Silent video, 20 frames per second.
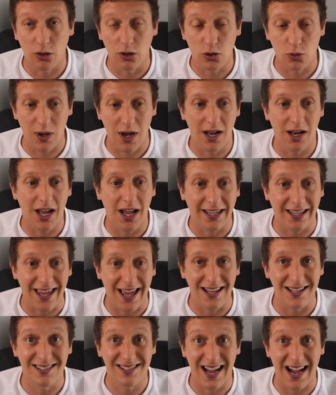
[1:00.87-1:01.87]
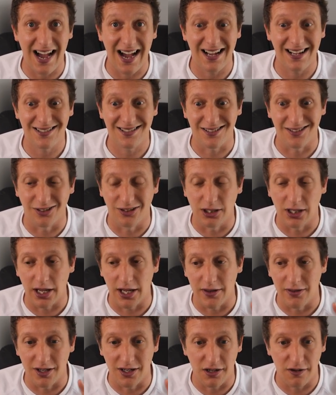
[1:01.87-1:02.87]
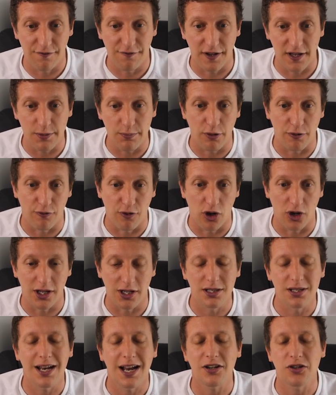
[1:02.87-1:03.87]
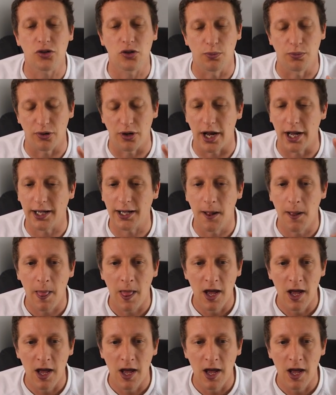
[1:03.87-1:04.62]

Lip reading: as well against Arsenal in the defeat before the international break.